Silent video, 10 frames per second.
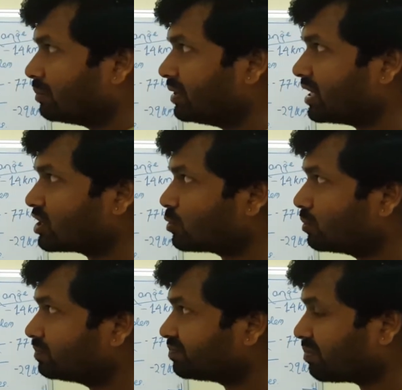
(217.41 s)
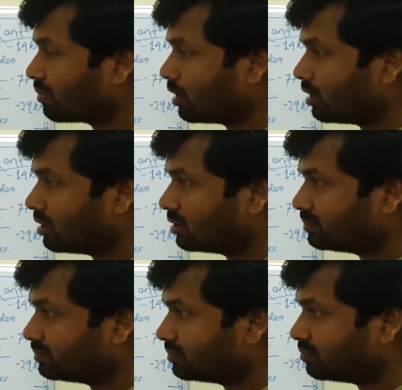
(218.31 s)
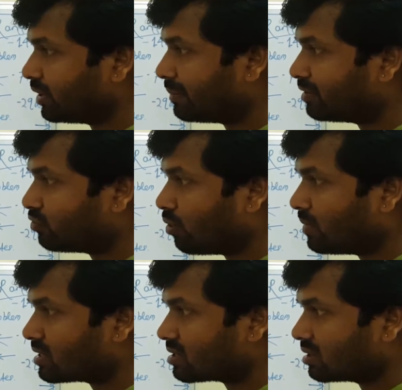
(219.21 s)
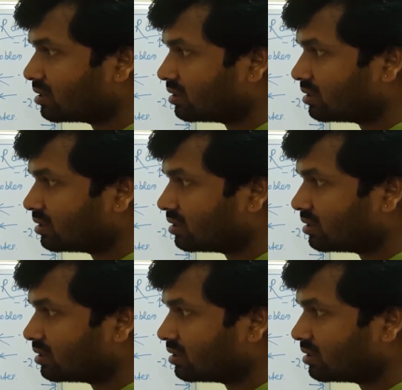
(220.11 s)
PRACH preamble formats.